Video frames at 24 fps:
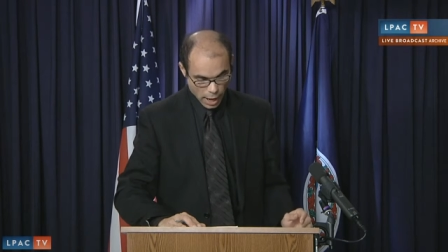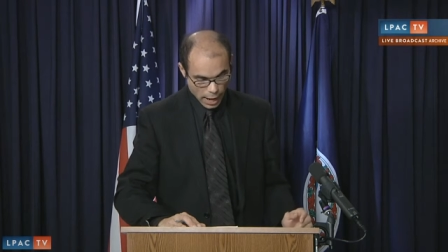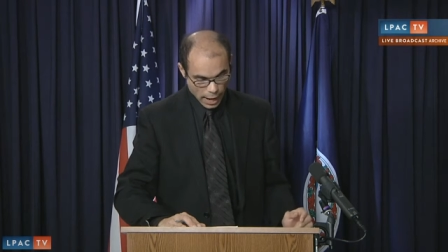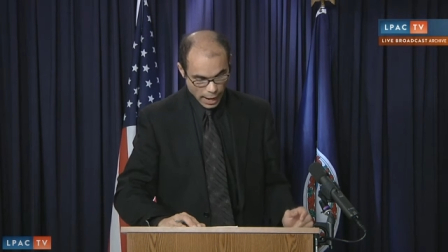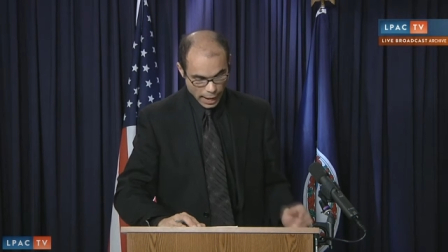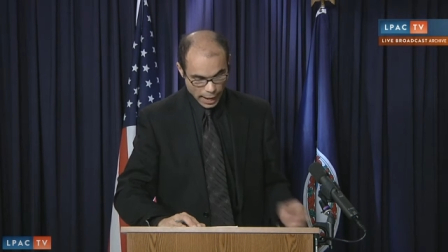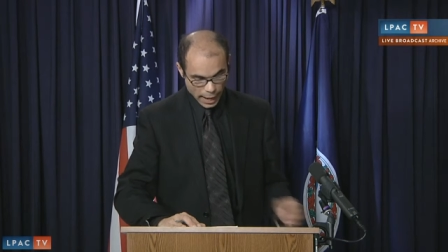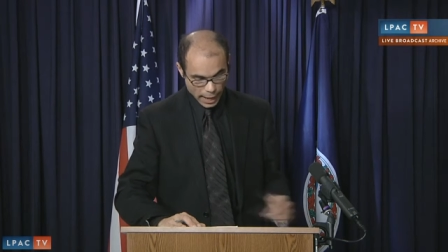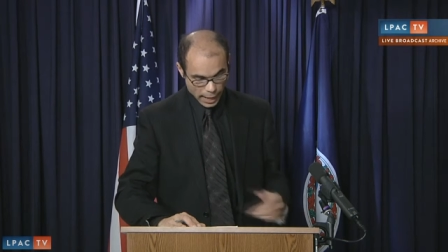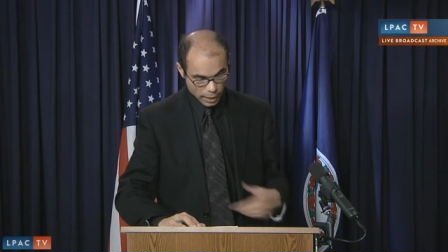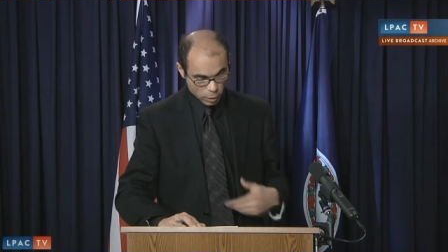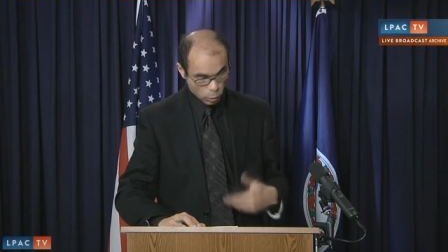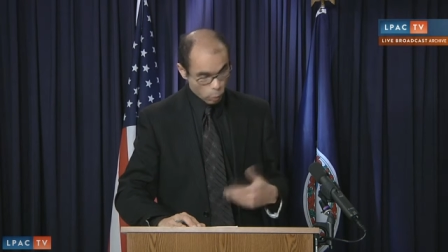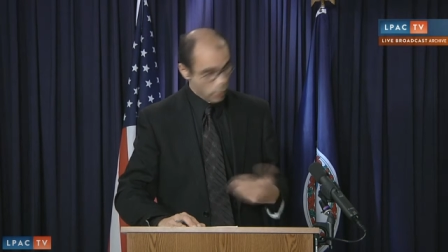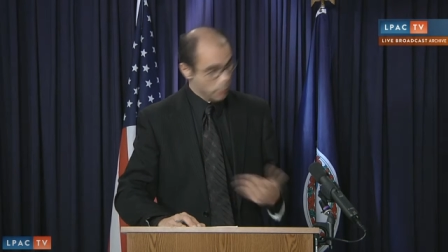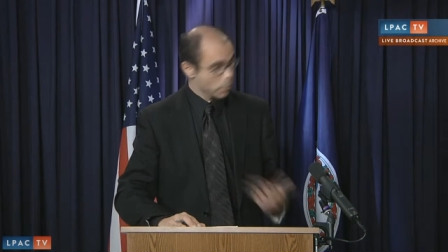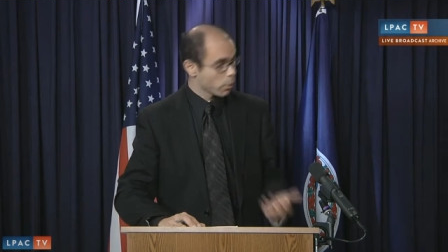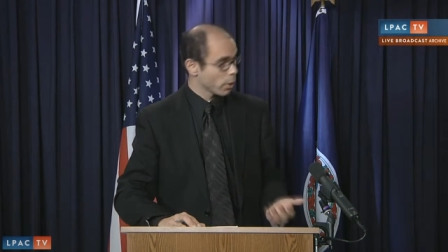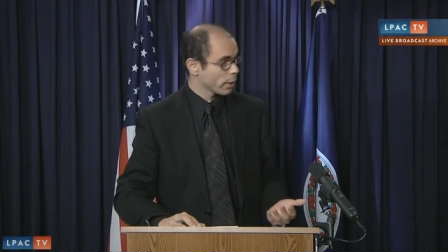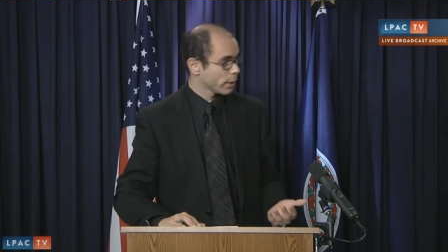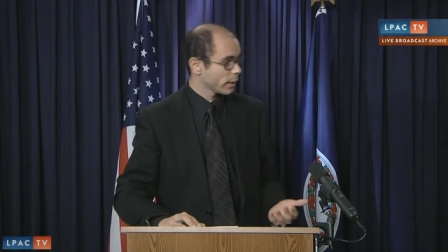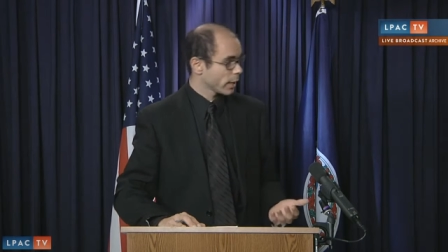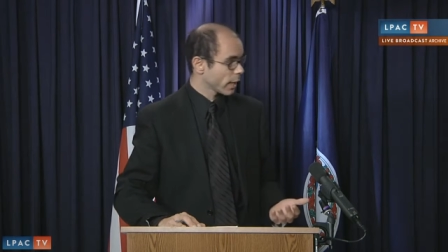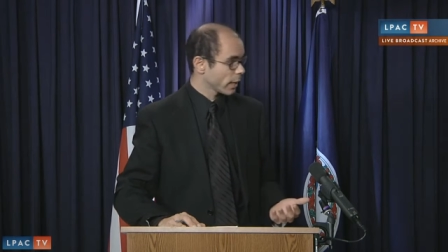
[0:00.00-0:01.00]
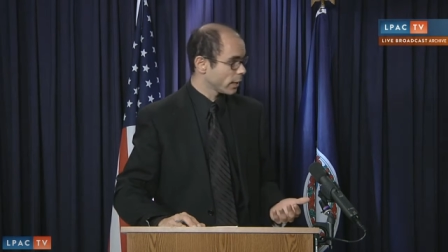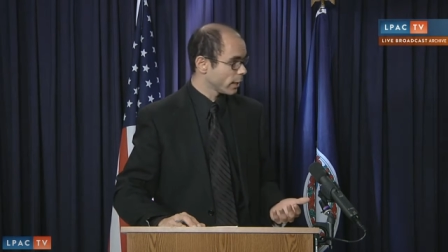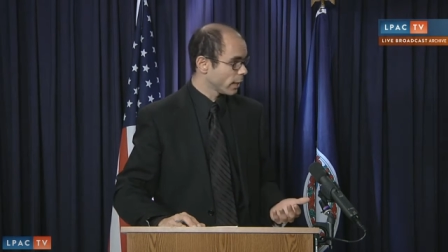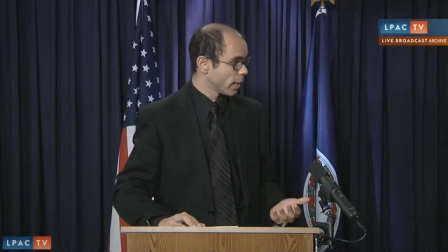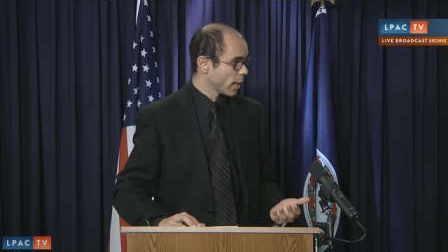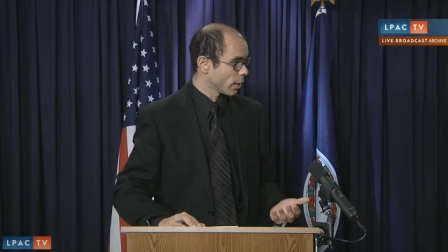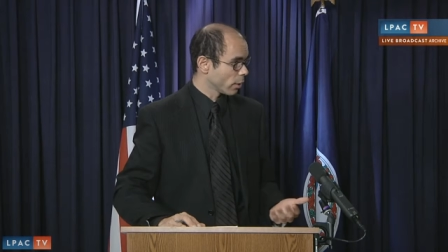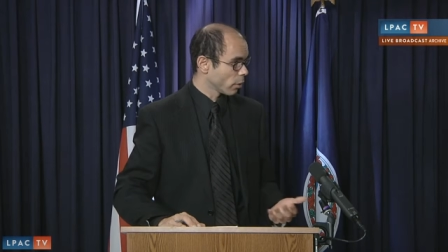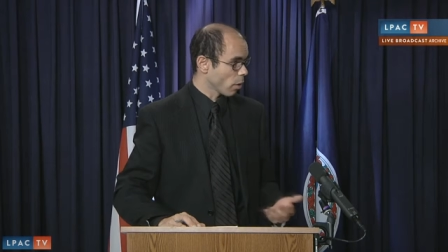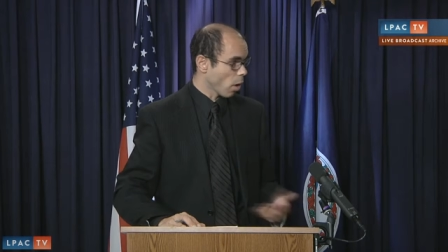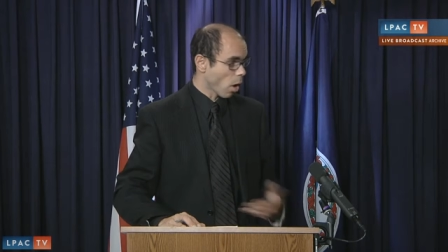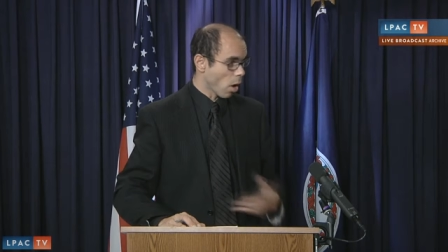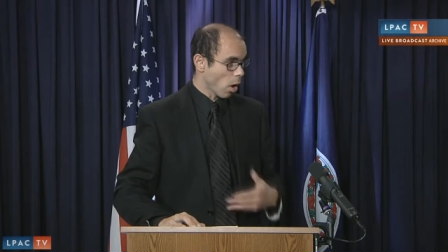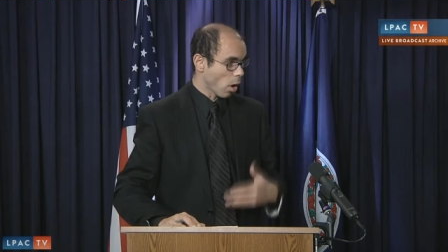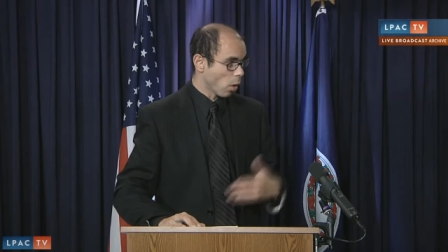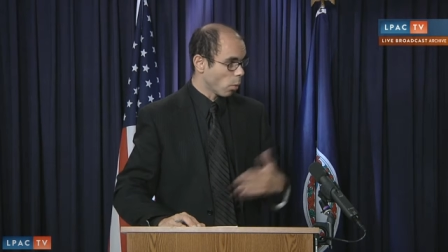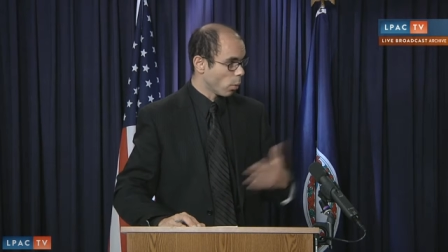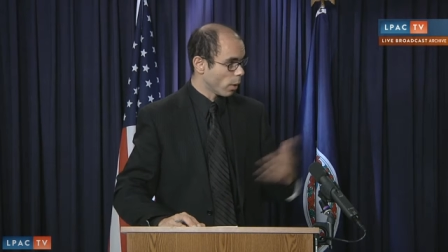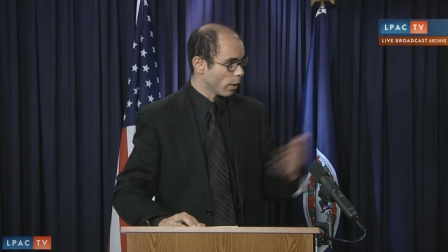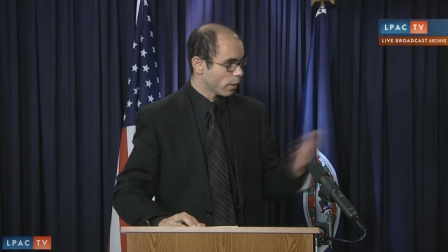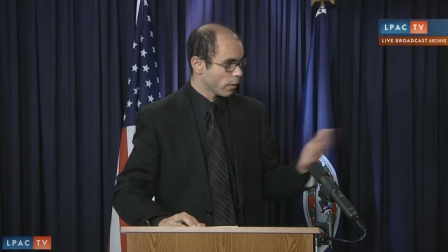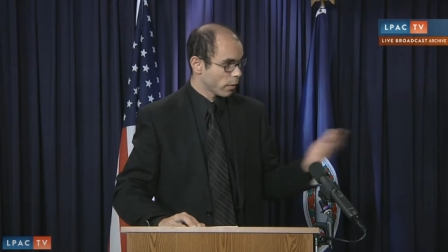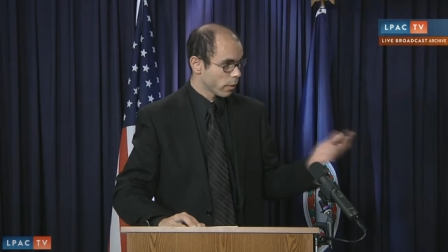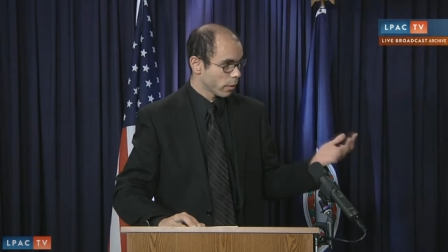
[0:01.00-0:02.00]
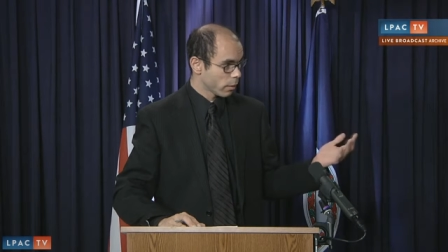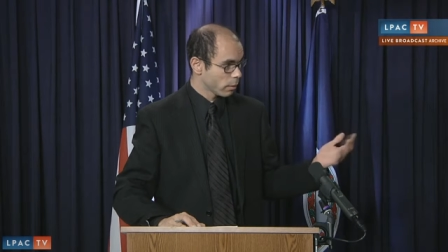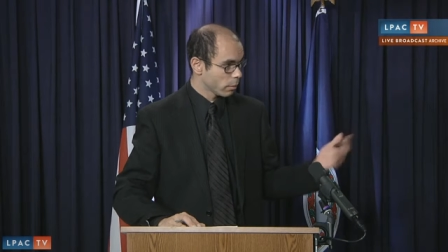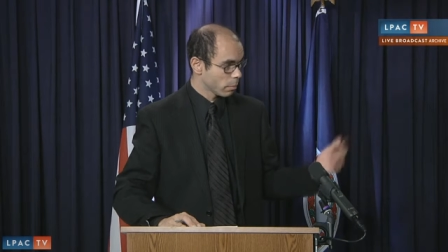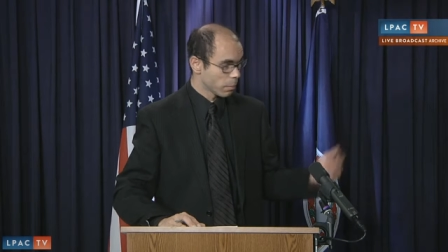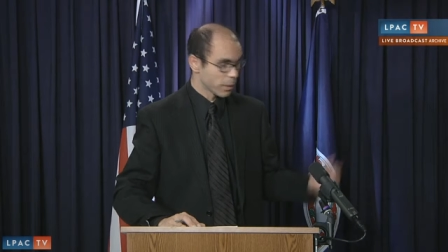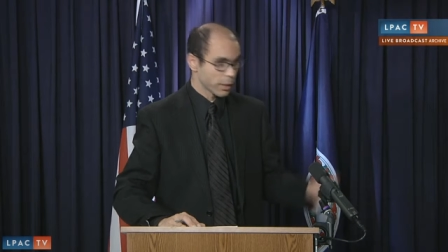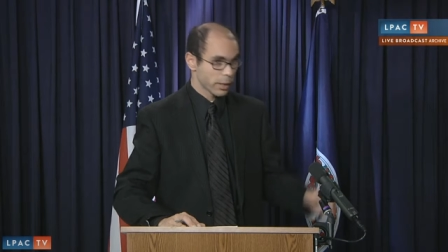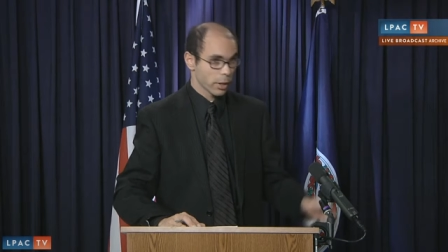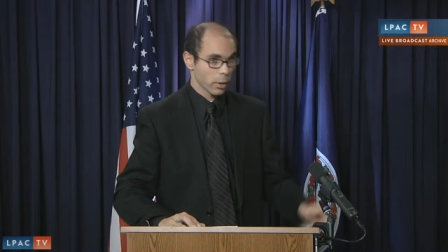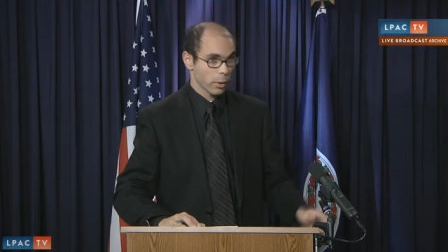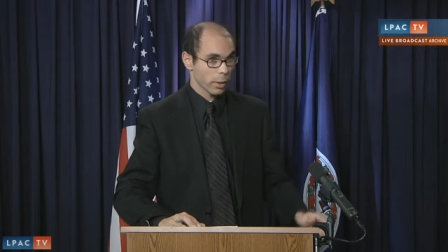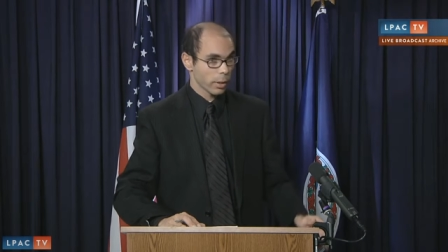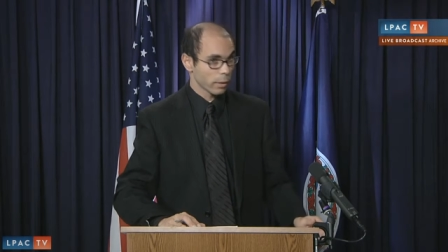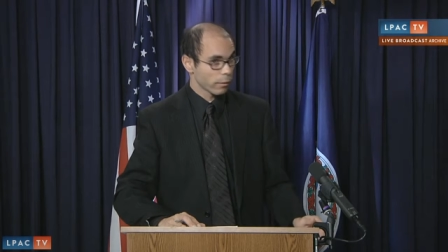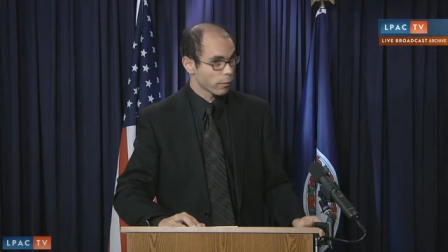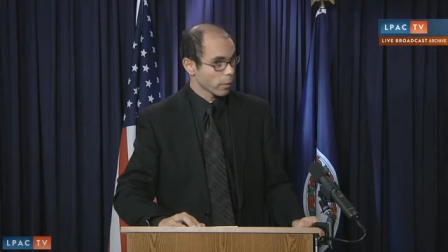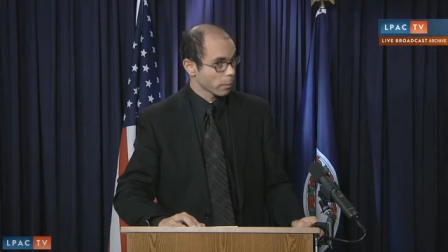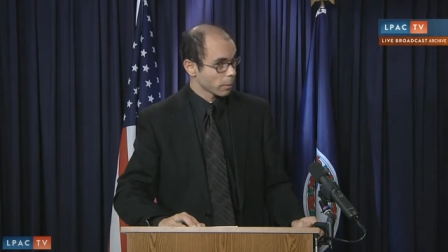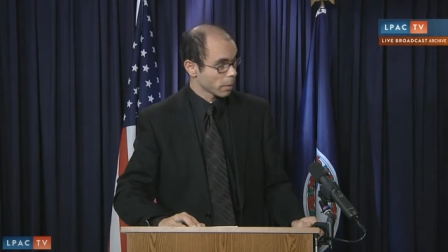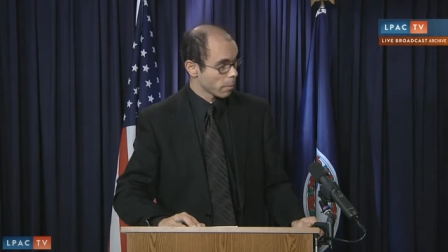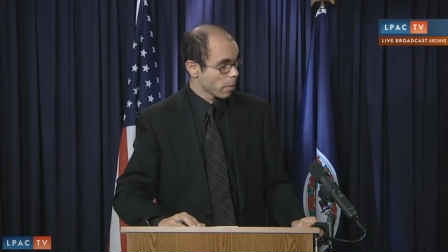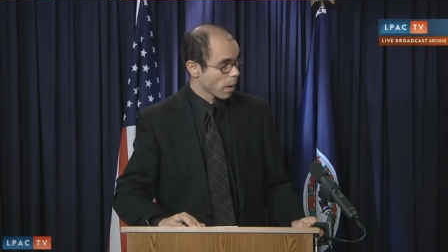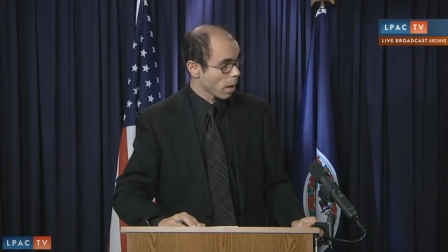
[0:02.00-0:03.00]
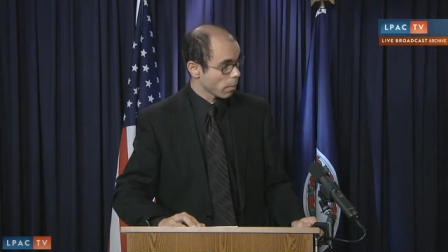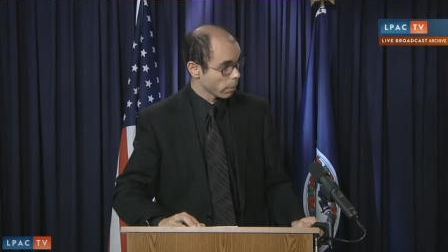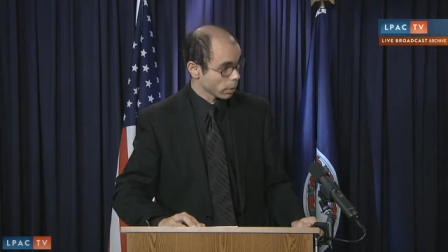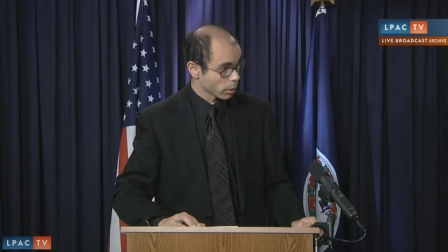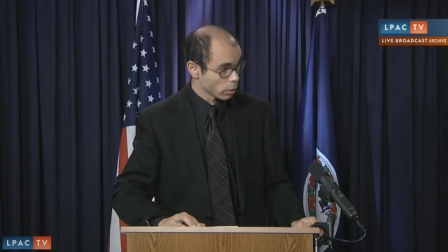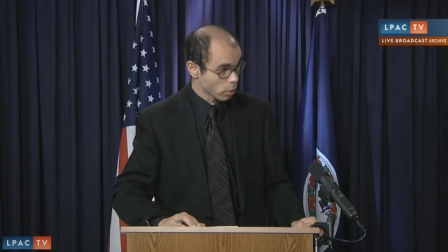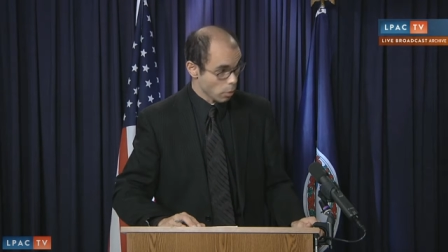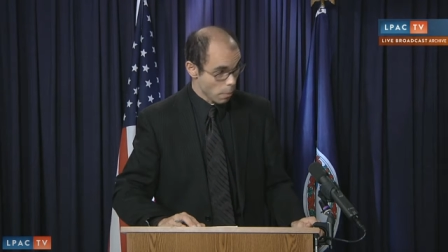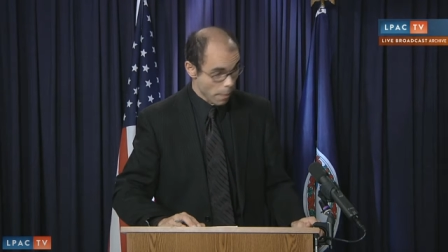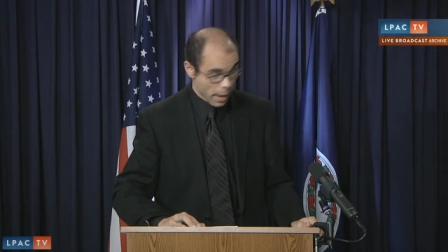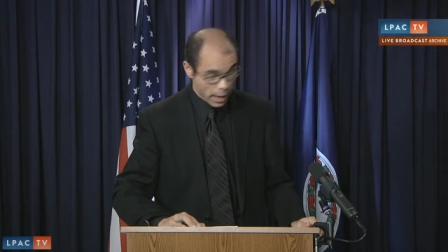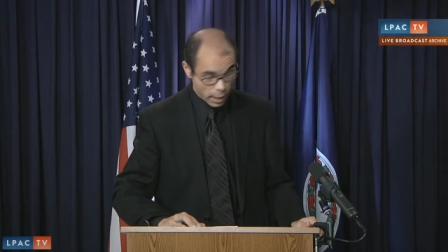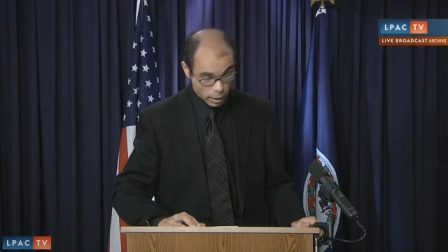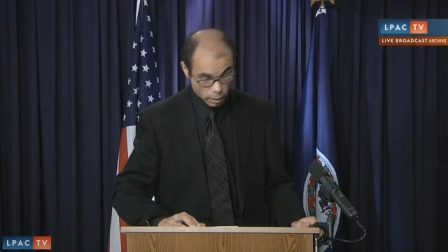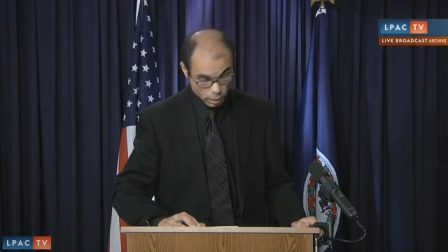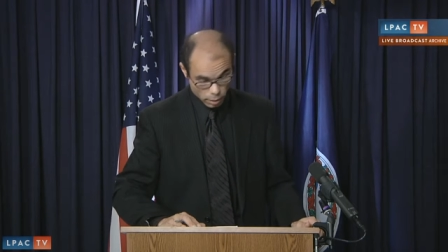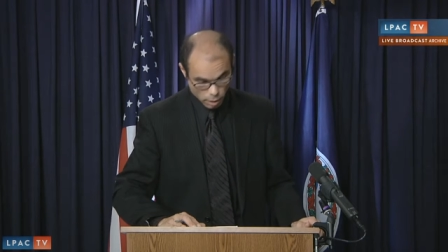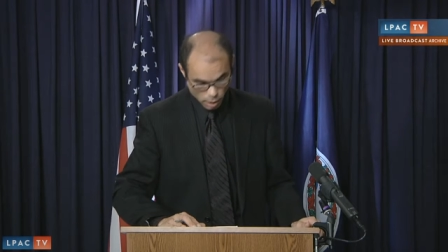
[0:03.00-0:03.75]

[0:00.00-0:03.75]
And we put that together all with material from the public domain.